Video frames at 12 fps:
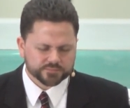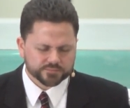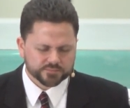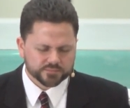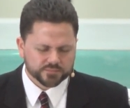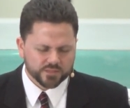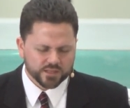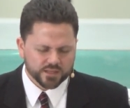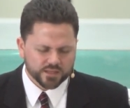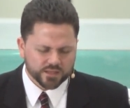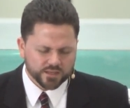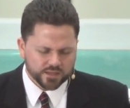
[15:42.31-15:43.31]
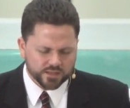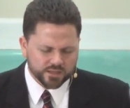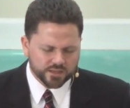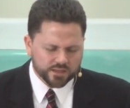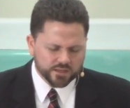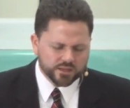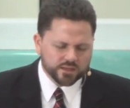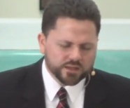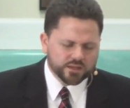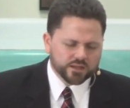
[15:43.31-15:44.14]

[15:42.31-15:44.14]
Nothing is said.